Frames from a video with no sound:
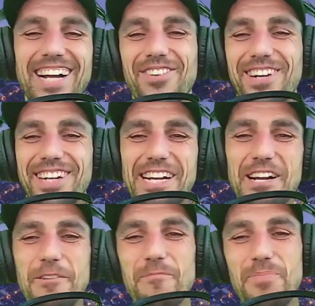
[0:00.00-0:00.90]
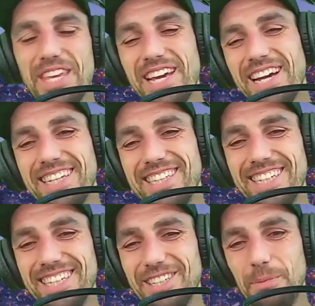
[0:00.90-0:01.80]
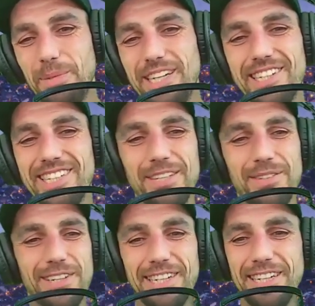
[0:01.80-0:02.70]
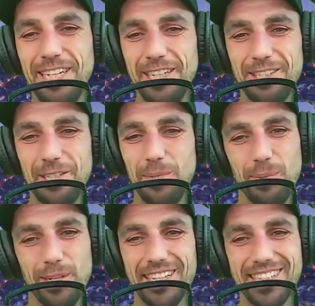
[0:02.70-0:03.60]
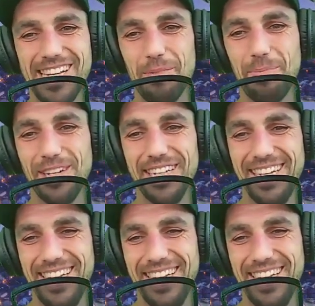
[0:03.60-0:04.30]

but um, yeah, there you go. PSA for today. Subway bread is not bread.